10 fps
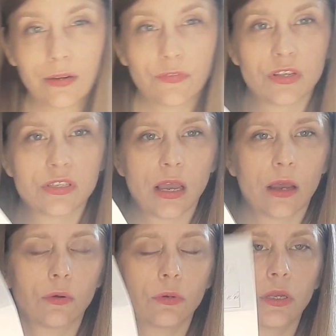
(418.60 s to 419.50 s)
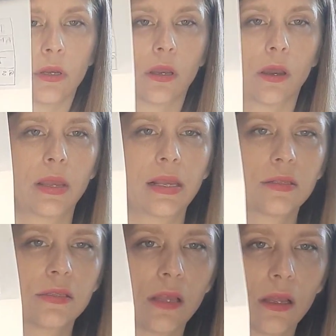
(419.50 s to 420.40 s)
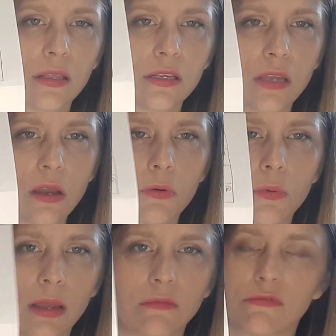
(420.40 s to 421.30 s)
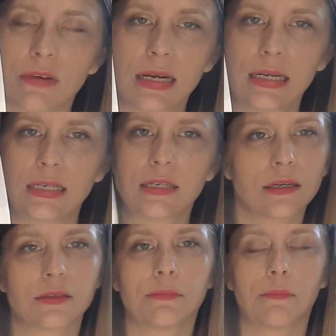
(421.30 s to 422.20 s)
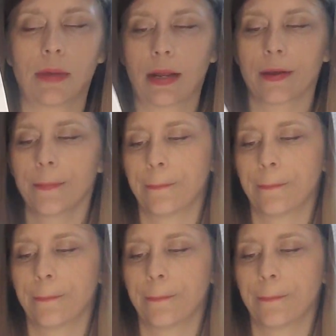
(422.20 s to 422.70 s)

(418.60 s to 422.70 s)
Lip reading: of the circle. You can go inside the circle. It really doesn't matter.